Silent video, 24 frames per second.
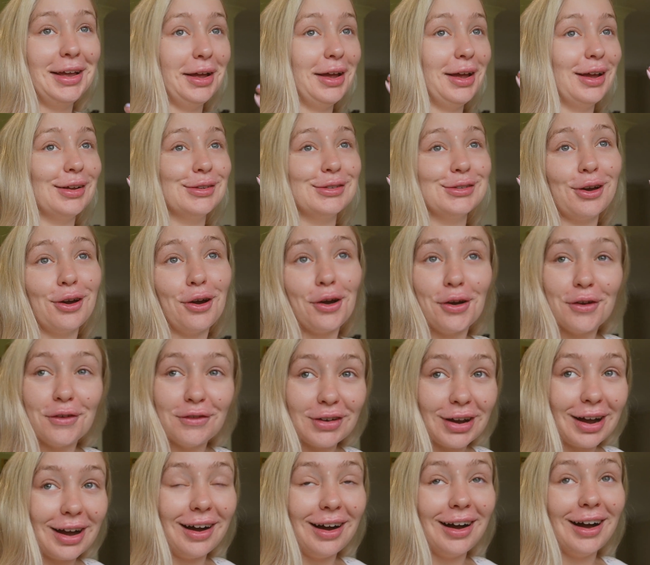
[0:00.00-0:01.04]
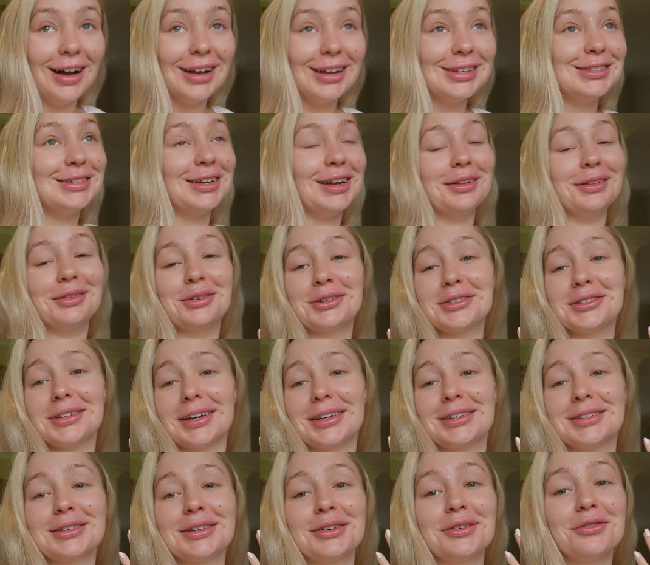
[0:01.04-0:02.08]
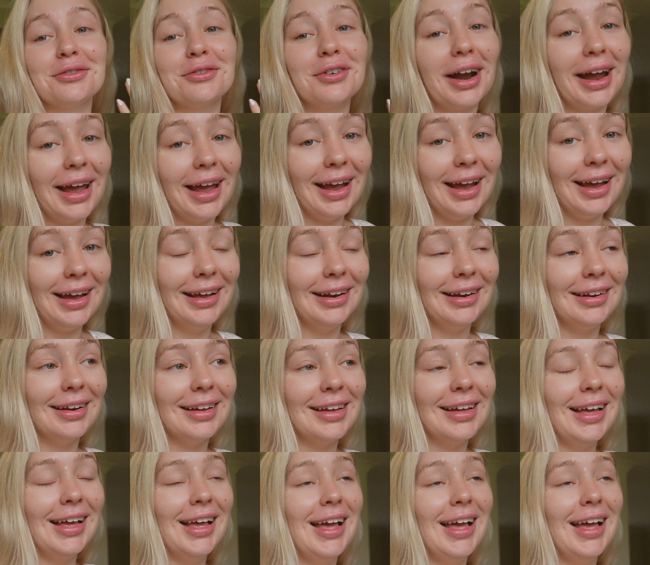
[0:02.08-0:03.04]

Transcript: It's overcast, it looks like it's going to rain,